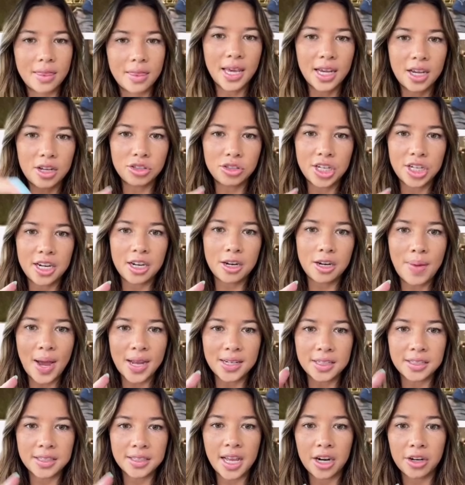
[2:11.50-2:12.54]
go Jaden, Mads at
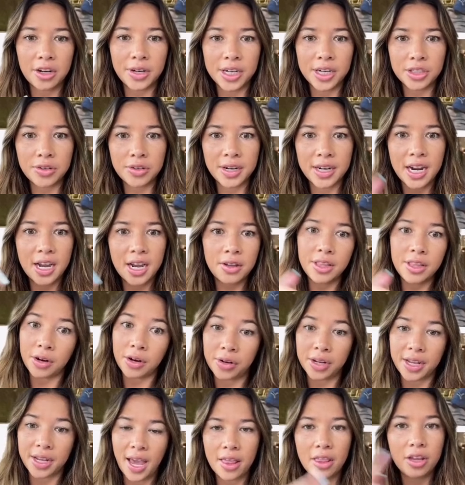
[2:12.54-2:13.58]
Saddle Ranch right now. They were
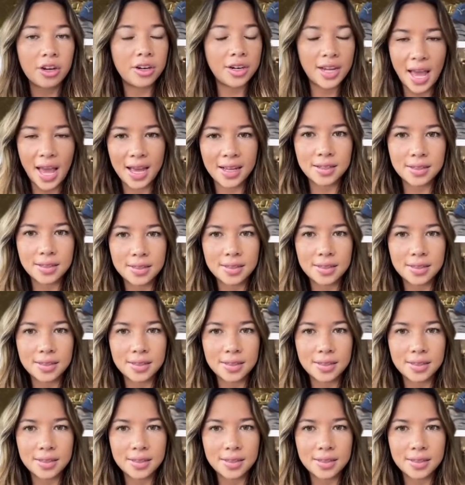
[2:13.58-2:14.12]
together, yes.